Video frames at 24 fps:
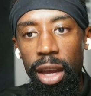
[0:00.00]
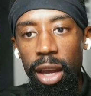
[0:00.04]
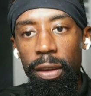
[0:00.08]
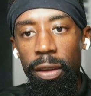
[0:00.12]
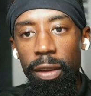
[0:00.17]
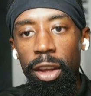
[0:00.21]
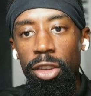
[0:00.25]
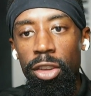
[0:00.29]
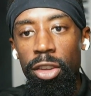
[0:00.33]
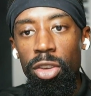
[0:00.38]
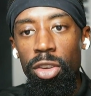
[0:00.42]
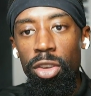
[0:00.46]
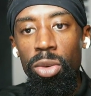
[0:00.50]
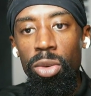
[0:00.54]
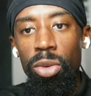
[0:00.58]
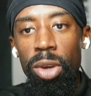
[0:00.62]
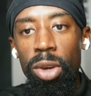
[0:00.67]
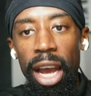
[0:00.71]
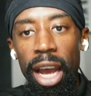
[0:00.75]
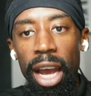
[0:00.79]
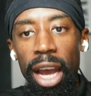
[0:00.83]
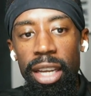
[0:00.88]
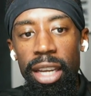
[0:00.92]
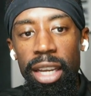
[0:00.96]
So you
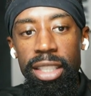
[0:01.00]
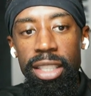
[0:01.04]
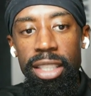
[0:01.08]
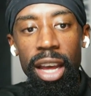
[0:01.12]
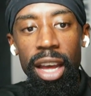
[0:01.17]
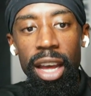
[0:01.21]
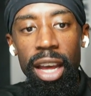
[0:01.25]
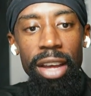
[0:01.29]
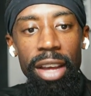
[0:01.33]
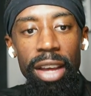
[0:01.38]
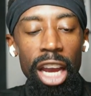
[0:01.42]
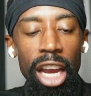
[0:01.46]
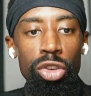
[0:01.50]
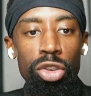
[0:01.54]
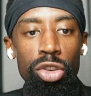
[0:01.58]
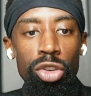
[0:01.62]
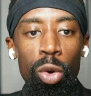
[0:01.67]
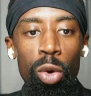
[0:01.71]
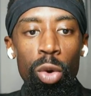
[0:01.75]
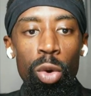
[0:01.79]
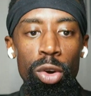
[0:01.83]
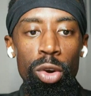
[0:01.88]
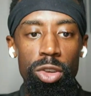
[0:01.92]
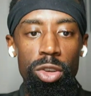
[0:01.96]
guys have an actual
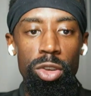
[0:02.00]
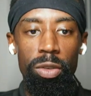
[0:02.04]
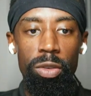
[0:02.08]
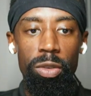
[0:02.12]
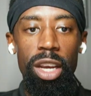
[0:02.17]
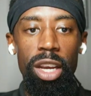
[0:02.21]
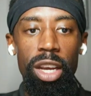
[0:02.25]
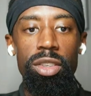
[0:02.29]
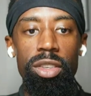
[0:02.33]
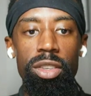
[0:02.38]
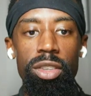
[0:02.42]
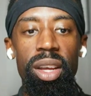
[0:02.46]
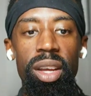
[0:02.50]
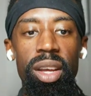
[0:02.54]
horse in the race.